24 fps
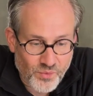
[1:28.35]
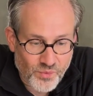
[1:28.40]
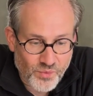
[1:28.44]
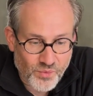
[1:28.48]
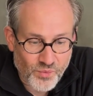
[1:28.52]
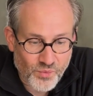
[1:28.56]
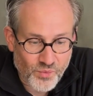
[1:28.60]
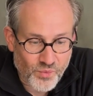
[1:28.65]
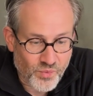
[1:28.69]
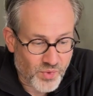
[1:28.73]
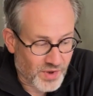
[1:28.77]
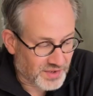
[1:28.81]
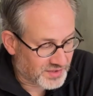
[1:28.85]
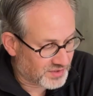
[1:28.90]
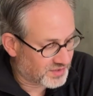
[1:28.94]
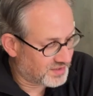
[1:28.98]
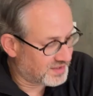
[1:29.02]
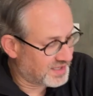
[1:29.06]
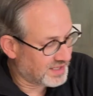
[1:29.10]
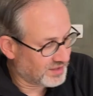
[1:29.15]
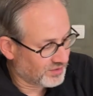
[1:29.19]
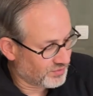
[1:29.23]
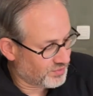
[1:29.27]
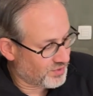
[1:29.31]
What
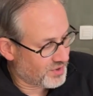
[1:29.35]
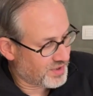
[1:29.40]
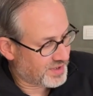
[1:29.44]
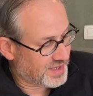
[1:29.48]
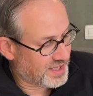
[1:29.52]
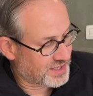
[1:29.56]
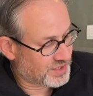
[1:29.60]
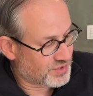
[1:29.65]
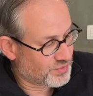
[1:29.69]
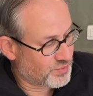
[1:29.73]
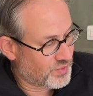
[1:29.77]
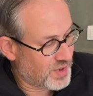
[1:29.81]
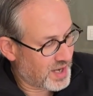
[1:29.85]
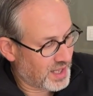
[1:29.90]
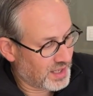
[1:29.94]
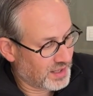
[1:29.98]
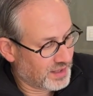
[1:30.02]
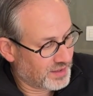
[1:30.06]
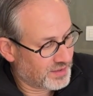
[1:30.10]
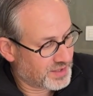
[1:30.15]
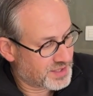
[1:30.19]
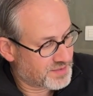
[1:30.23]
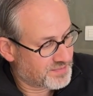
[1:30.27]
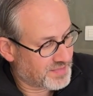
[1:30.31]
didn't work as
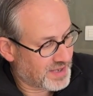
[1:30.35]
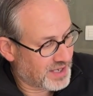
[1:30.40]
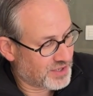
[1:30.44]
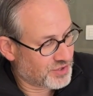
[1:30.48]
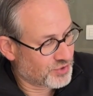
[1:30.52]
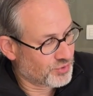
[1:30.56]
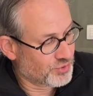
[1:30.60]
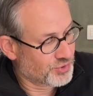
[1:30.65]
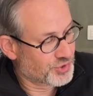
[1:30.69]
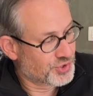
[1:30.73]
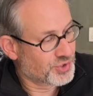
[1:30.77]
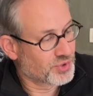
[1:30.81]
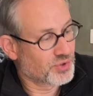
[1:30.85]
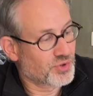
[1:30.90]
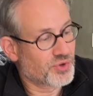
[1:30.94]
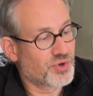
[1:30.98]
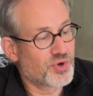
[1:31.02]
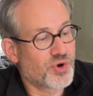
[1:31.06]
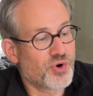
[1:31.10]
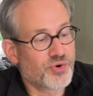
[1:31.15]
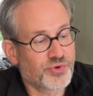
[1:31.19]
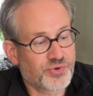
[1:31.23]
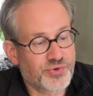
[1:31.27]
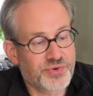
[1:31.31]
well is my usual
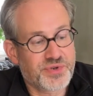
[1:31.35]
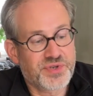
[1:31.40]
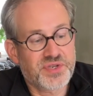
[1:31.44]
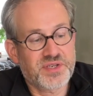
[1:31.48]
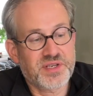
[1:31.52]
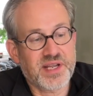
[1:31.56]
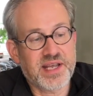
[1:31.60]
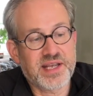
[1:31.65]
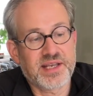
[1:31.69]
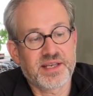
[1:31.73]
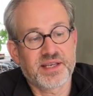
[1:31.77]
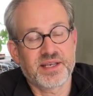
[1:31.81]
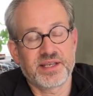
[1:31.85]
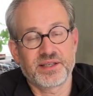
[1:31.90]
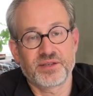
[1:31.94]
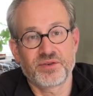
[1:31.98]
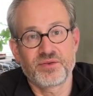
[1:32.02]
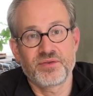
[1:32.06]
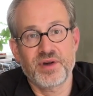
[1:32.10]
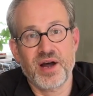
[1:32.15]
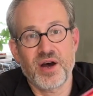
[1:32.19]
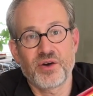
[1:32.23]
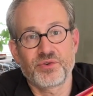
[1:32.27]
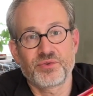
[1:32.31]
go-to stake in
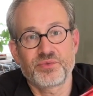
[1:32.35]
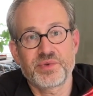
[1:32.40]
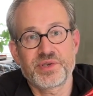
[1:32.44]
ground,